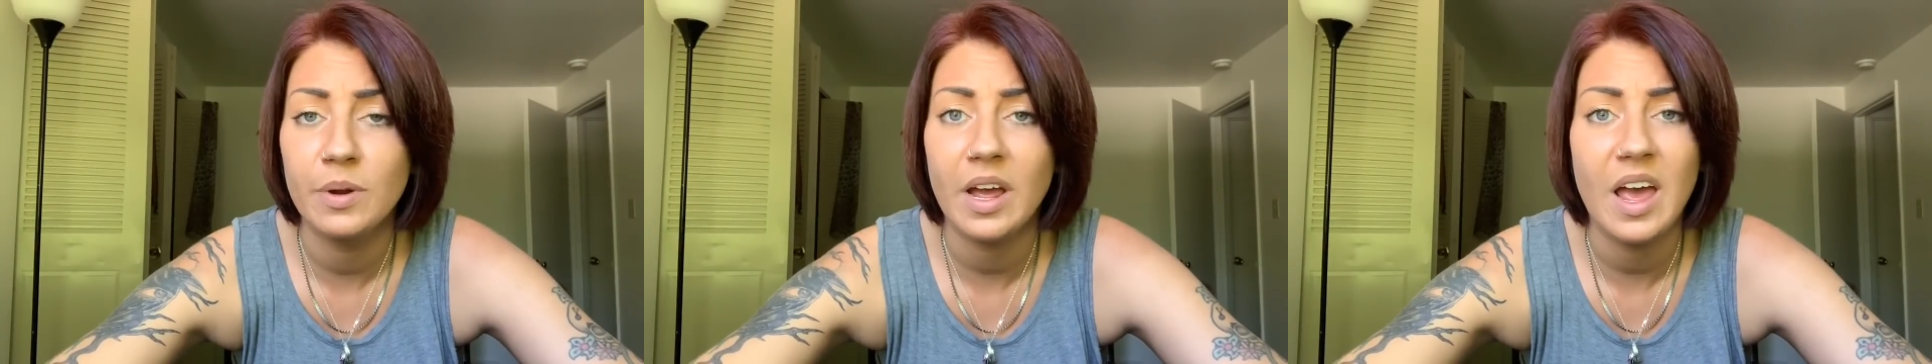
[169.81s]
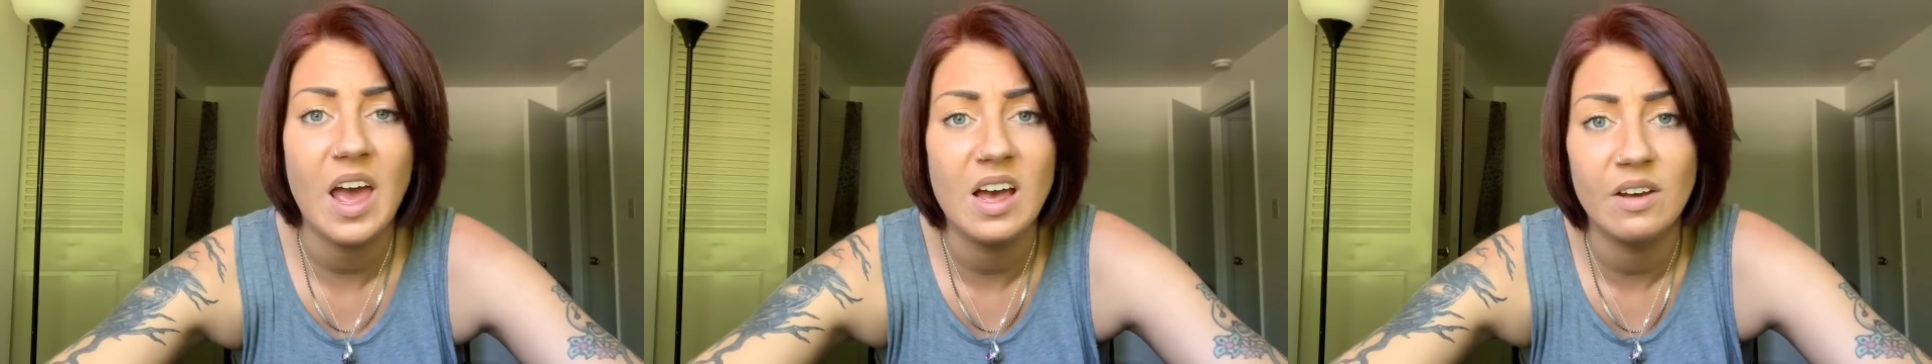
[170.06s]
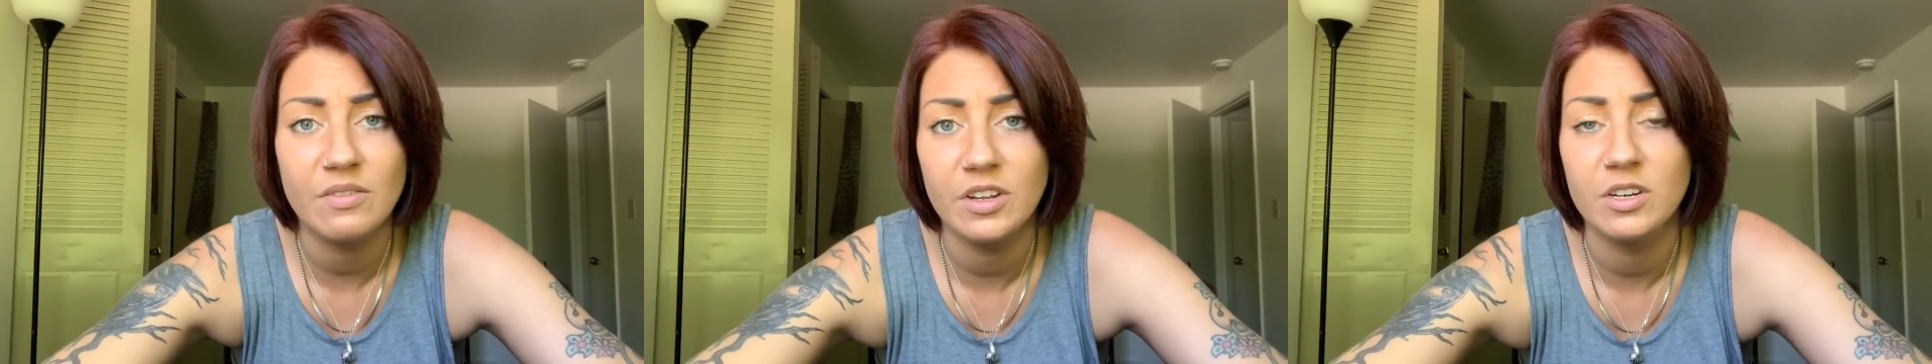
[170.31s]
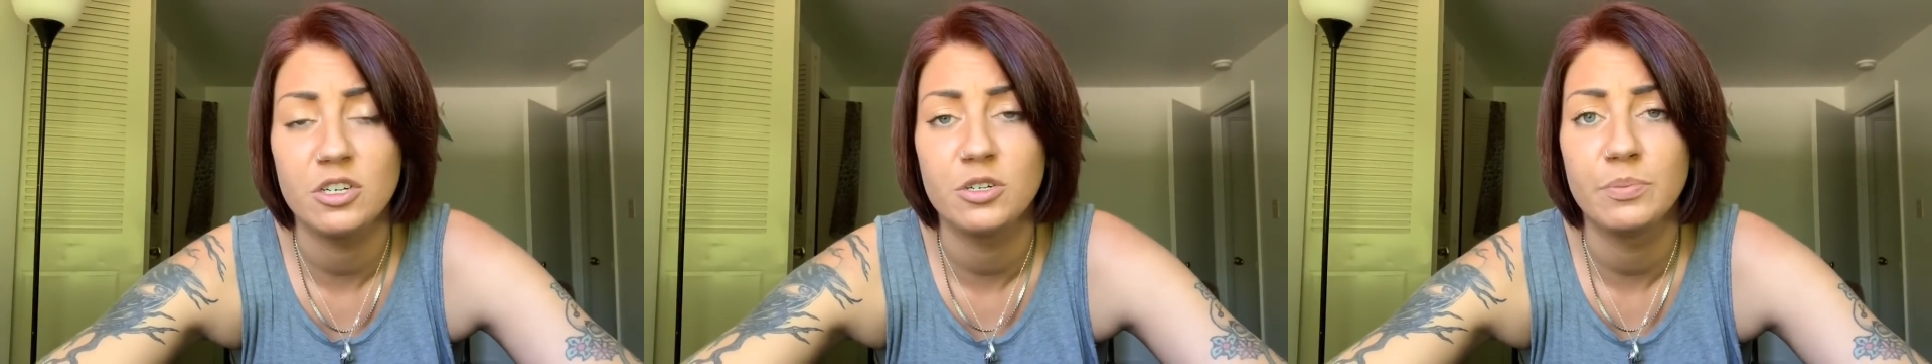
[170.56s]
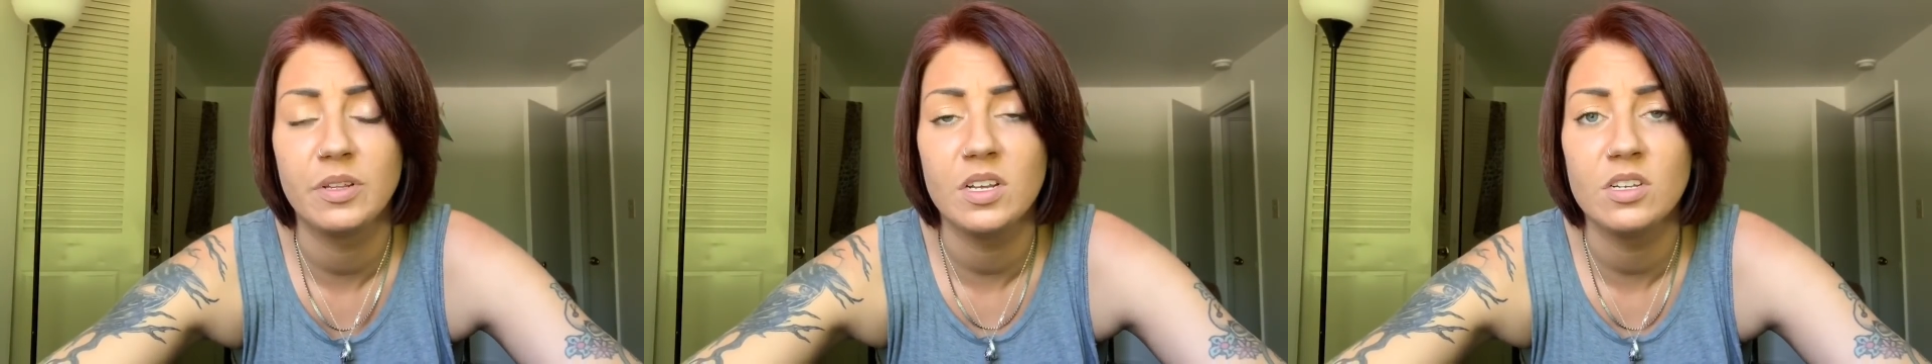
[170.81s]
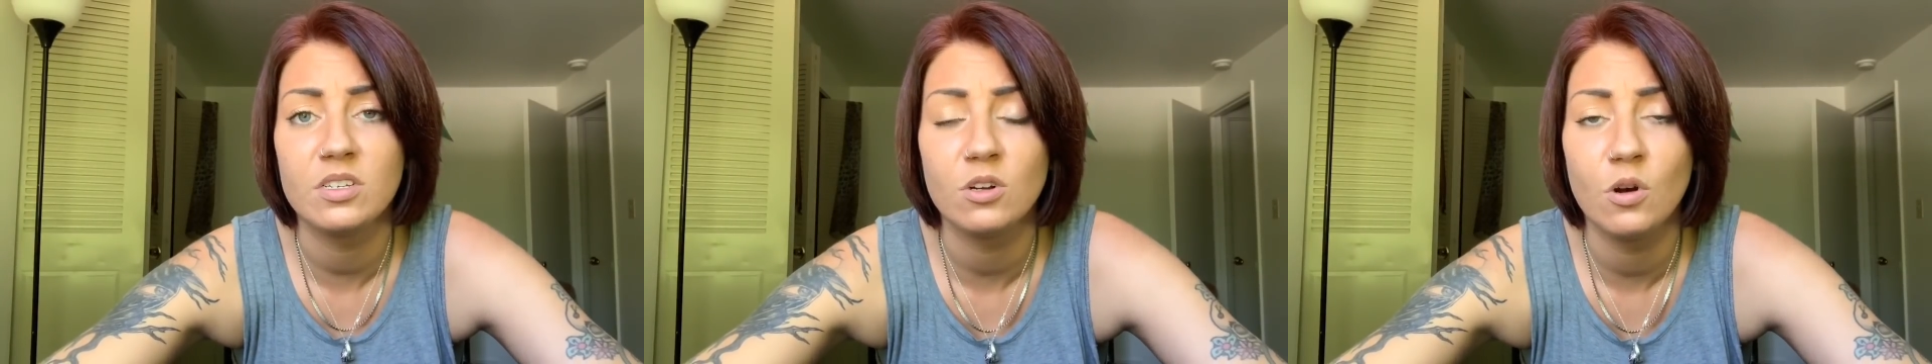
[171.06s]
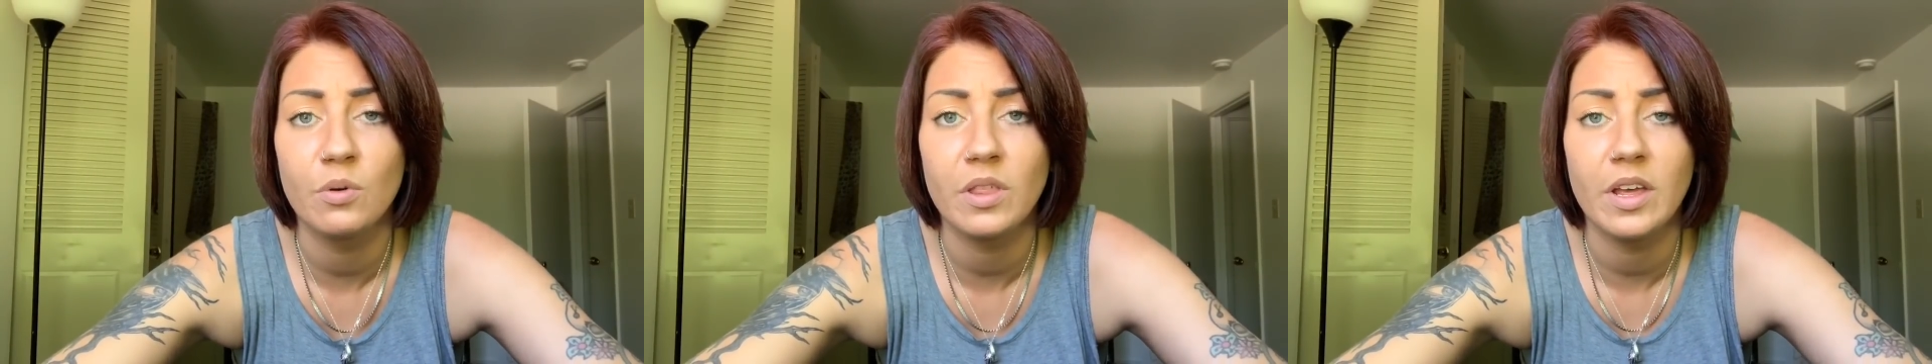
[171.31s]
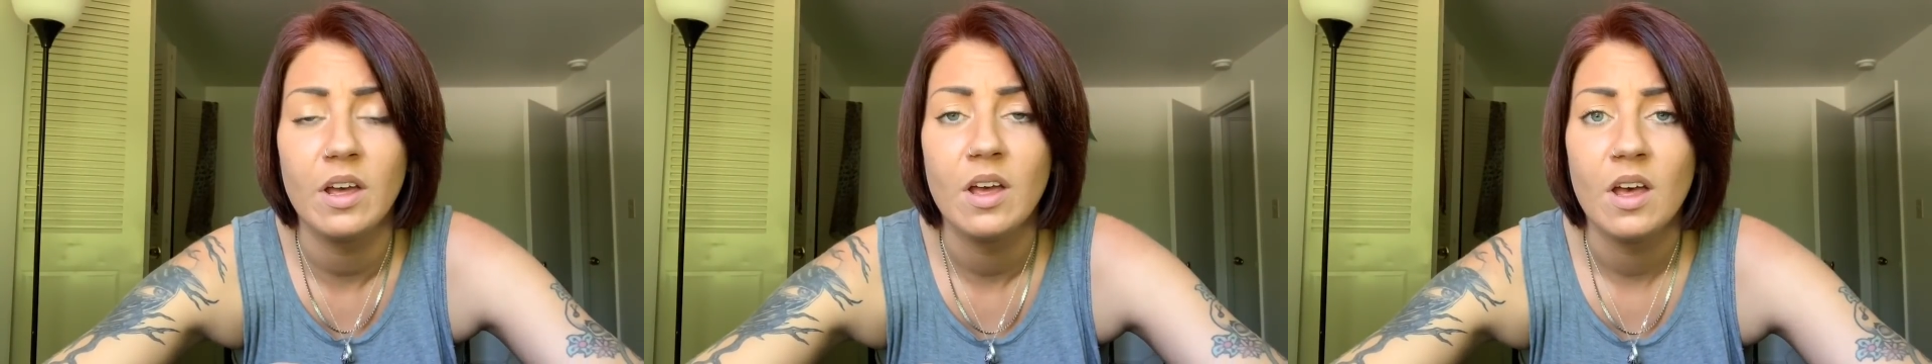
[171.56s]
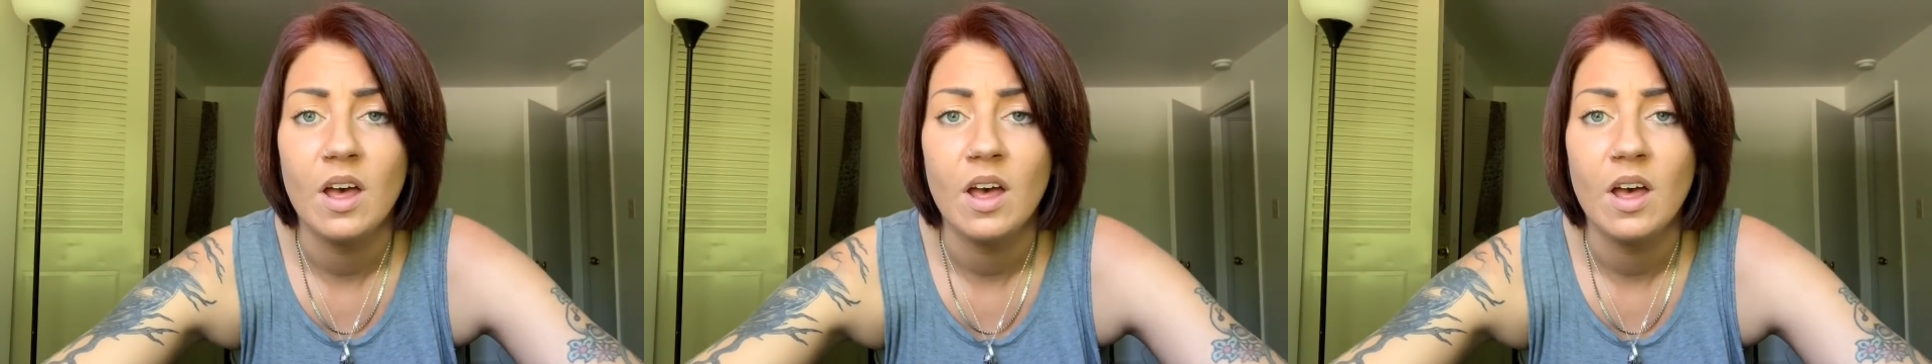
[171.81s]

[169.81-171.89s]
but I haven't. Just please know that